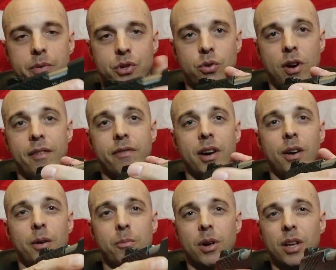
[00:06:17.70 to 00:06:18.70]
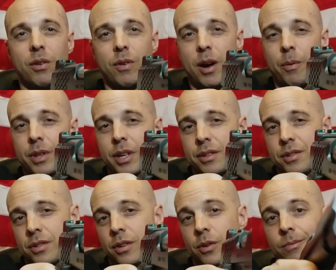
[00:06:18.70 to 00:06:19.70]
dry firing, monkeying around with it,
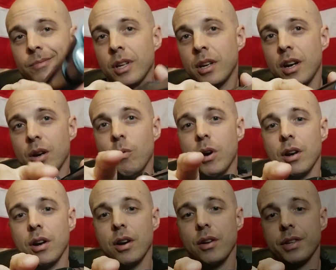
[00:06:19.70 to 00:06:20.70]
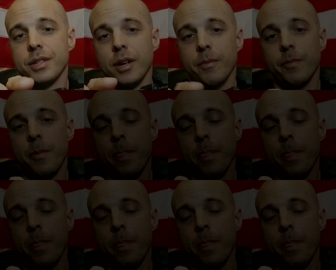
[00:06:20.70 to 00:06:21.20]
so I don't want it on all the time.